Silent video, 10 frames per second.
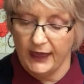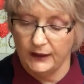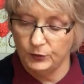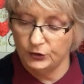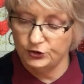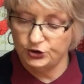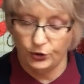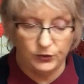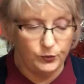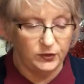And I'm going to
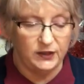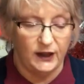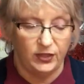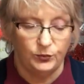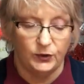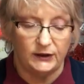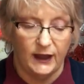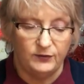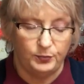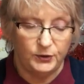show you with the other one.
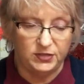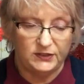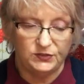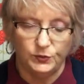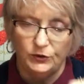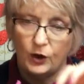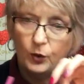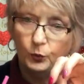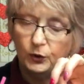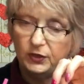I've put this one
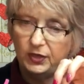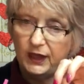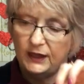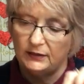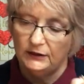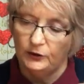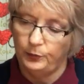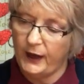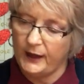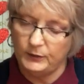on with a
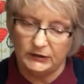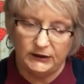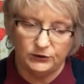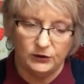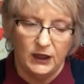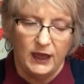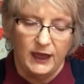little pipe cleaner.